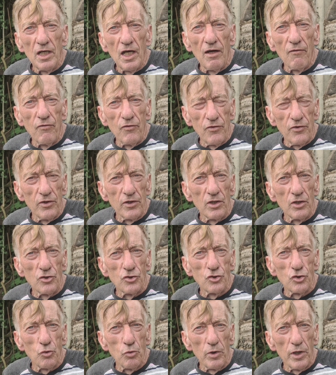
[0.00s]
everything is
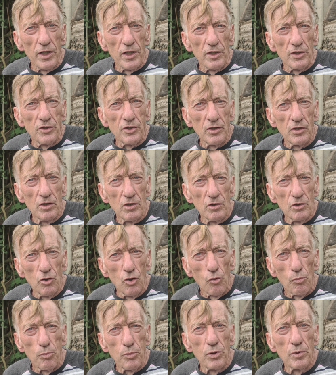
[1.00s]
squared
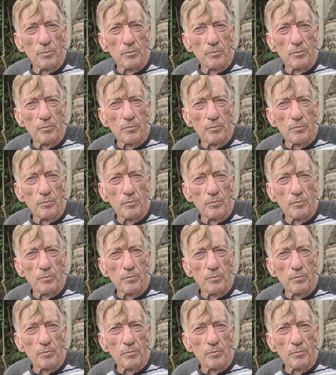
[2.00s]
up